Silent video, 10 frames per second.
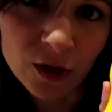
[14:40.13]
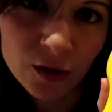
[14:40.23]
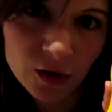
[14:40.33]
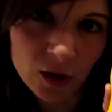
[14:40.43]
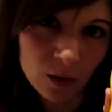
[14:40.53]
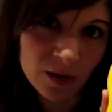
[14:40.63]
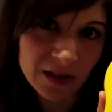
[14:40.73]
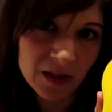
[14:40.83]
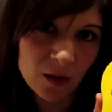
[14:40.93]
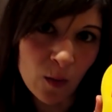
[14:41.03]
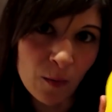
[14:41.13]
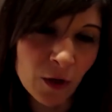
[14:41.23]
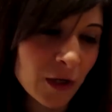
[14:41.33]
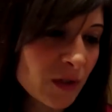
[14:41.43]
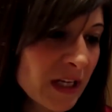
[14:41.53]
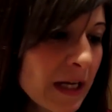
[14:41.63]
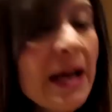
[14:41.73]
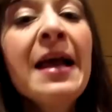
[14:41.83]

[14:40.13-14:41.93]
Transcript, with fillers: So this is the one we're using.